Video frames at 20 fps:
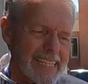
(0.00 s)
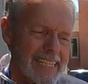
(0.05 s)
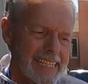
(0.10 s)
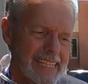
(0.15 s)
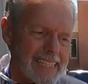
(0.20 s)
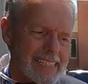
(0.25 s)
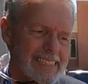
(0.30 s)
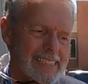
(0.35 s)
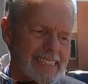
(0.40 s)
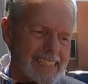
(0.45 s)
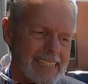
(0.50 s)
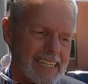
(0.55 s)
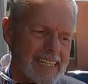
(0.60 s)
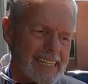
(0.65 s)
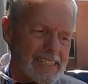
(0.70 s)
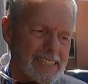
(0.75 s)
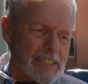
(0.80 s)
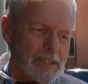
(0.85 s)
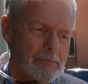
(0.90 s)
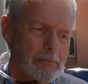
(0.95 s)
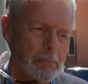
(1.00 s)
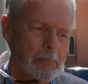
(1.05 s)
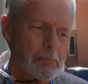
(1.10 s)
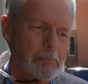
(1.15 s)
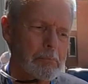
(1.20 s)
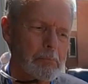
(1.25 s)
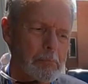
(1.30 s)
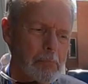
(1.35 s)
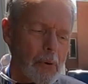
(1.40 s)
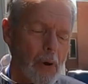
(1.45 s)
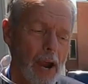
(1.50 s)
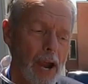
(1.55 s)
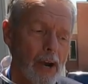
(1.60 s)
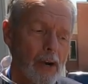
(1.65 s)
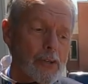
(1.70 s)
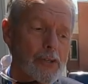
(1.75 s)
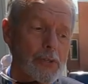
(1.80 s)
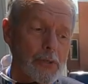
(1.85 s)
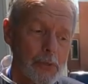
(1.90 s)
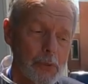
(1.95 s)
it's uh, prior
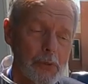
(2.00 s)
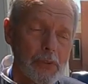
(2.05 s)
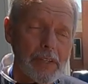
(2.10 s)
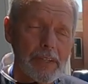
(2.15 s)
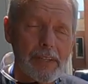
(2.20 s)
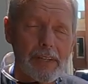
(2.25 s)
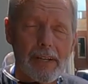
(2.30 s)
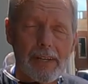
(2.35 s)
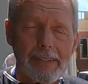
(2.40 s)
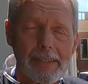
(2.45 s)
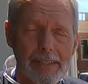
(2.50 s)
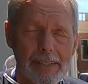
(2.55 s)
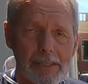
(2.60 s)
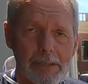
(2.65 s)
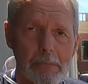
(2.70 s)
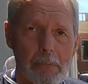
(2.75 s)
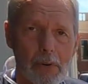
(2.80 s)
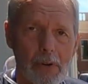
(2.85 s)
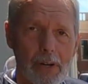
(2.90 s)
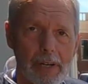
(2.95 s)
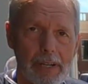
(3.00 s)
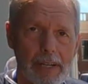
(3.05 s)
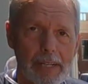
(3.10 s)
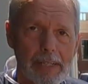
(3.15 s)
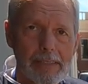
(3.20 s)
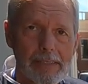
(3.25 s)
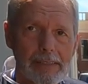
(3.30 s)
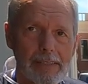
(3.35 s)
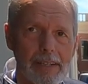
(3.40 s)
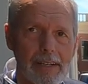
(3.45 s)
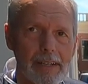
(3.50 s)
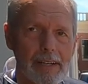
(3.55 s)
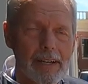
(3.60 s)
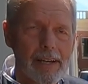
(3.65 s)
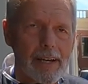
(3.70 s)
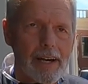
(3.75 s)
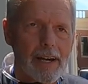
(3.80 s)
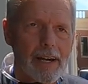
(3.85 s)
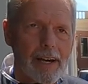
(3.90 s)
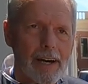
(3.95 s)
to the uh, disc brakes.
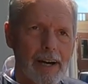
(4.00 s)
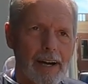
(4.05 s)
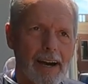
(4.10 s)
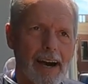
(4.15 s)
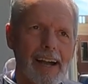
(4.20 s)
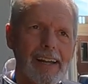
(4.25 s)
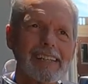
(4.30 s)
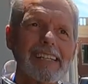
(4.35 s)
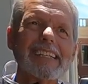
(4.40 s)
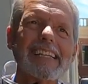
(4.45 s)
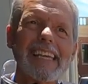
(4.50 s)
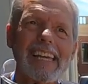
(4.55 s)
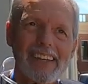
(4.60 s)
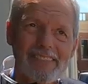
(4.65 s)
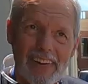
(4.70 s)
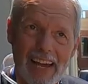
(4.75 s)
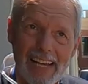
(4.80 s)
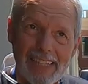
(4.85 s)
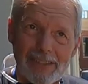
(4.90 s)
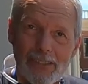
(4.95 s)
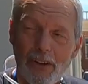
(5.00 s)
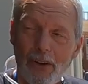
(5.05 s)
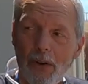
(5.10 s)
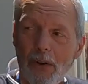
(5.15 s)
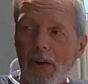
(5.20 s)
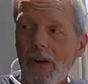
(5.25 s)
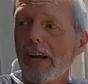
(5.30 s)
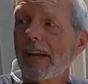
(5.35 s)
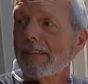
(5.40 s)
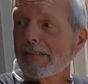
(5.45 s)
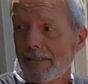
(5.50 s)
Uh, if I saw a